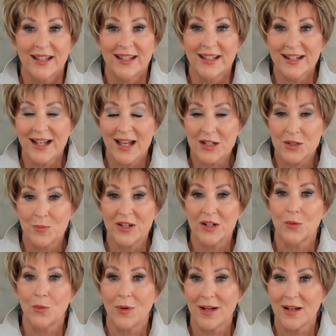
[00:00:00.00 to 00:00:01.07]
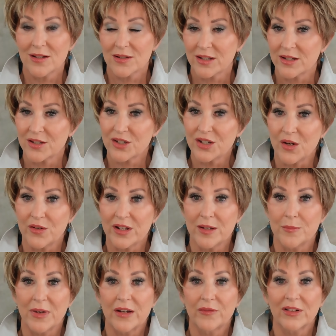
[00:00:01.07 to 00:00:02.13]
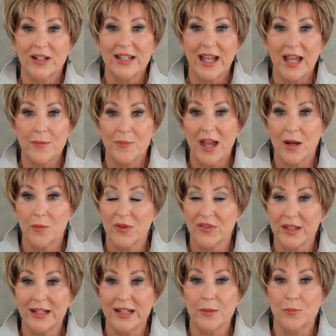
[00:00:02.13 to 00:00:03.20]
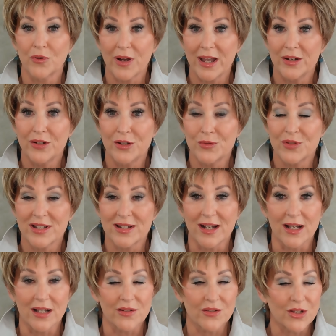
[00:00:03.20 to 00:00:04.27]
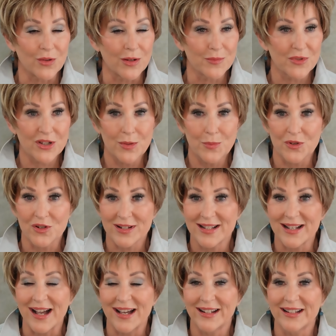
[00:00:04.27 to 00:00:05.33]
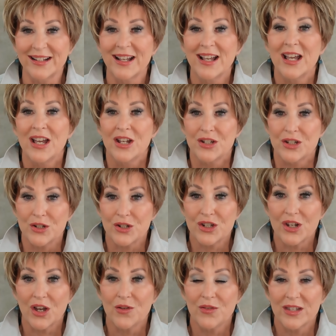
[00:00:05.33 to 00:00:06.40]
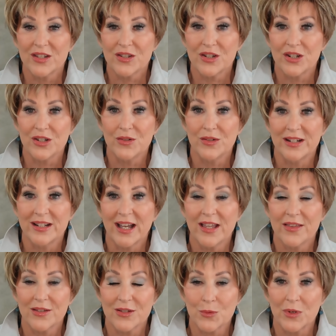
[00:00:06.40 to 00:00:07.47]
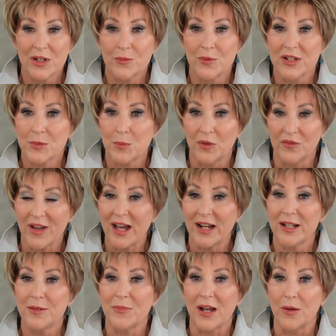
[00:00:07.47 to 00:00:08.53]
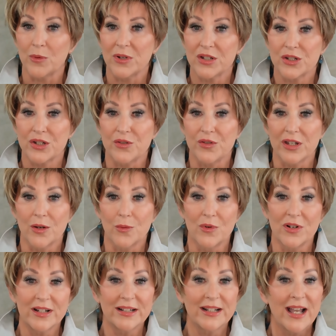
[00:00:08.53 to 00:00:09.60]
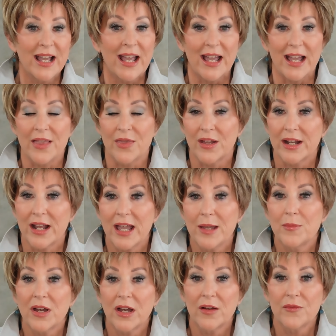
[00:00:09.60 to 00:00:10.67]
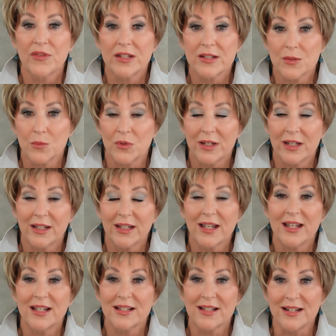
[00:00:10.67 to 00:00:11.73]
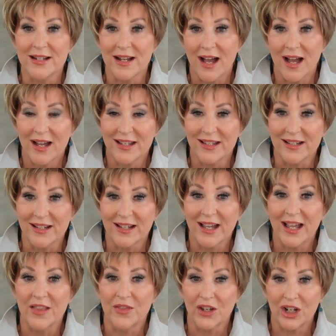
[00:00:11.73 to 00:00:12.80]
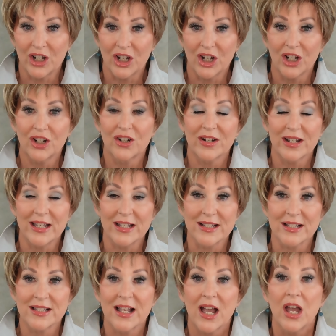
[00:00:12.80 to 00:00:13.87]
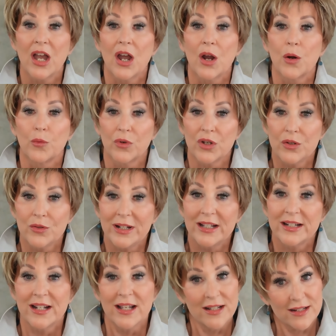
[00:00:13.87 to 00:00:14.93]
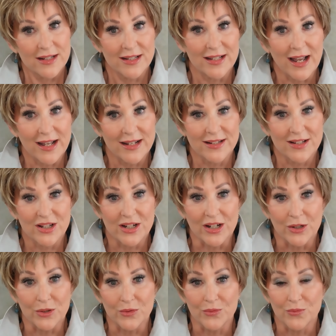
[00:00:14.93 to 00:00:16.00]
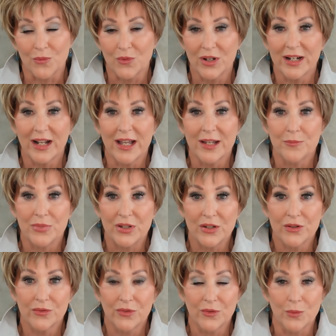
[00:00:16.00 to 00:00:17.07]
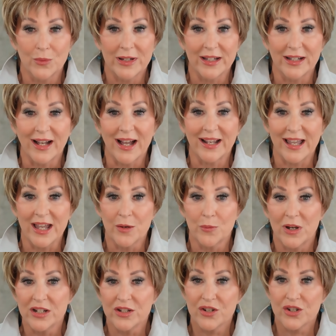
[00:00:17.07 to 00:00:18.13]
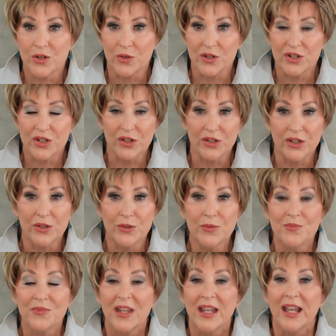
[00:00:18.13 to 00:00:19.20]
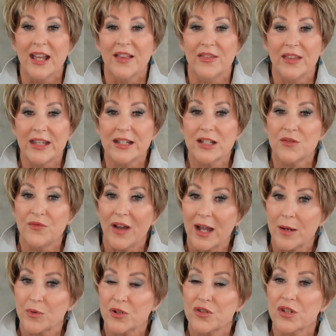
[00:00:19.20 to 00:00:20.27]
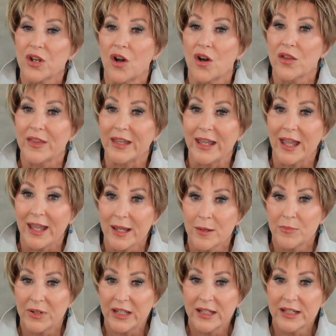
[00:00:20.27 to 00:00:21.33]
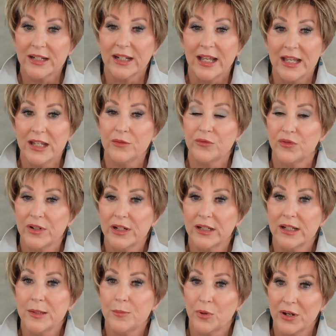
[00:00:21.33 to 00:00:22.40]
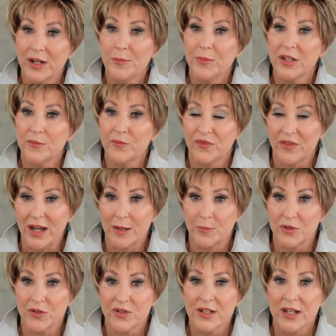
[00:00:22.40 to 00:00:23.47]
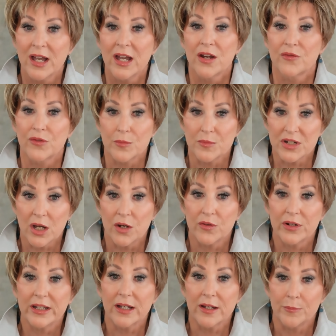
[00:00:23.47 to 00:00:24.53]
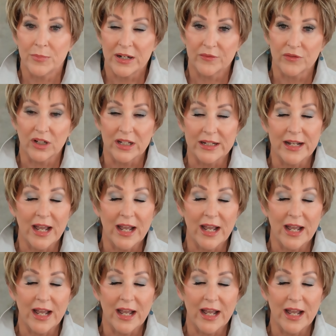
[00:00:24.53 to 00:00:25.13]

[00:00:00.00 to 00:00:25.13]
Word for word: It has been a while since Tony of Beverly came out with any brand new style, so I'm super excited to show this to you today. This wig was provided by Wig Studio One, and the name of this wig is NYA, and the color is Rooted Sandstone. What a beautiful wig. I can't wait to show it to you. These fibers are the ambient, heat-friendly, premium fibers from Tony Beverly.